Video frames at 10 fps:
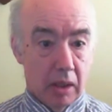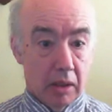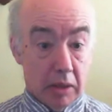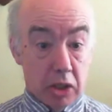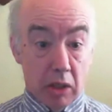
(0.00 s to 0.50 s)

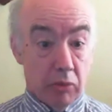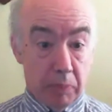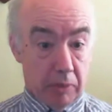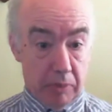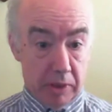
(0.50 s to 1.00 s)
Their general
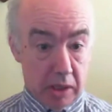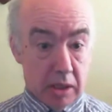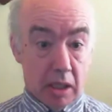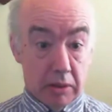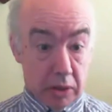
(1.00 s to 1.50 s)
purpose. These
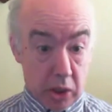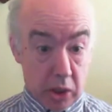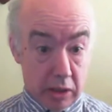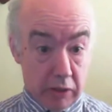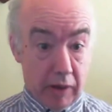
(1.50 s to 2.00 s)
guys, the
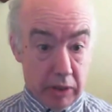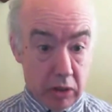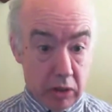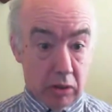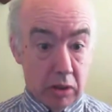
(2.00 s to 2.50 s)
traders are very
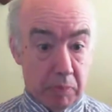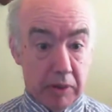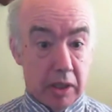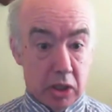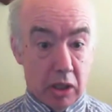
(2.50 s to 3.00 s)
good, but
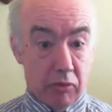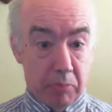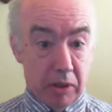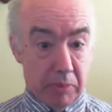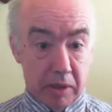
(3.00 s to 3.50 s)
their general
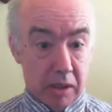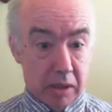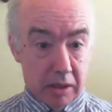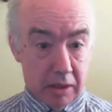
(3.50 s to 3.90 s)
purpose.